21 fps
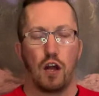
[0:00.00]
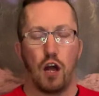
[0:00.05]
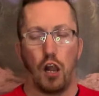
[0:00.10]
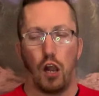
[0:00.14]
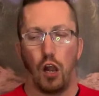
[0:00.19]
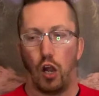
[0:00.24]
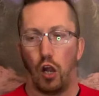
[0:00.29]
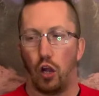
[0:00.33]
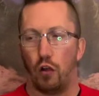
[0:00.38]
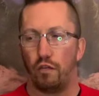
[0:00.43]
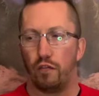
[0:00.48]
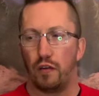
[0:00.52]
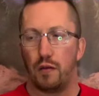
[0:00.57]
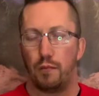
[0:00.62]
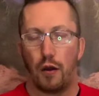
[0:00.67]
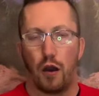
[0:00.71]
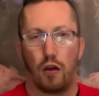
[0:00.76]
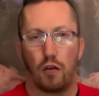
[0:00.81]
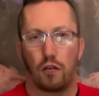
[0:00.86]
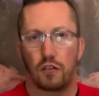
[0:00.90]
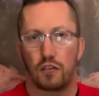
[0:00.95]
lovely
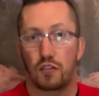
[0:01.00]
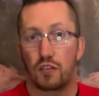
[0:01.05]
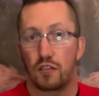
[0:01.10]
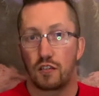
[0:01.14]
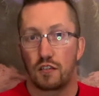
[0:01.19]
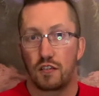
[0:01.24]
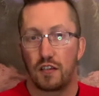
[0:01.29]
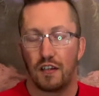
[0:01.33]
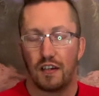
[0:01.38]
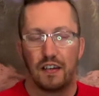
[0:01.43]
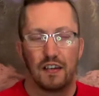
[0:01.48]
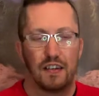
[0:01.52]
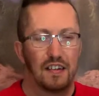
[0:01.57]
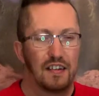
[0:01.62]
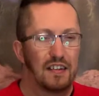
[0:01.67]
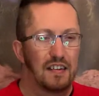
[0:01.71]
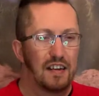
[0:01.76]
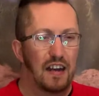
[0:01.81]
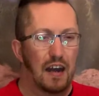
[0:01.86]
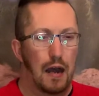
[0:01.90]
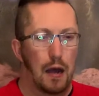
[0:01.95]
box.
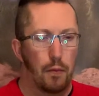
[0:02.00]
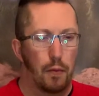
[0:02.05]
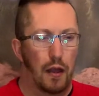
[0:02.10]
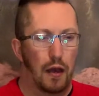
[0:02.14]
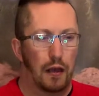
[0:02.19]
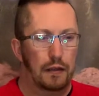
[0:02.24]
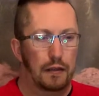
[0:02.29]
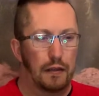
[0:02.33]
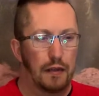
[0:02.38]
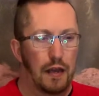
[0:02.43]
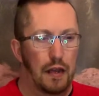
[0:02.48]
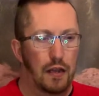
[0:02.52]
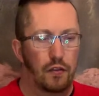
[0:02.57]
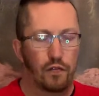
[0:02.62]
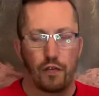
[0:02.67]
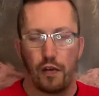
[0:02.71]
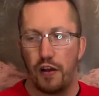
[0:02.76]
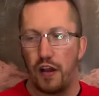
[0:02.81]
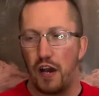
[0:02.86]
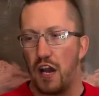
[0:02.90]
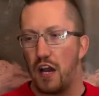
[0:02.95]
I'm liking that. It's
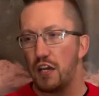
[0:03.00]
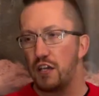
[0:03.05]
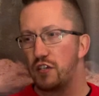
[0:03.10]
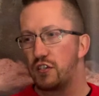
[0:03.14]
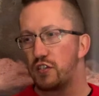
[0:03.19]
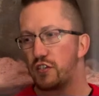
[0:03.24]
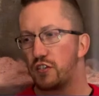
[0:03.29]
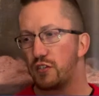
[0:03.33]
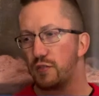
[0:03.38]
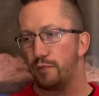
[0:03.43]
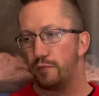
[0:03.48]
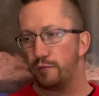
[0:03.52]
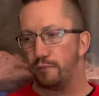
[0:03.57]
very nice.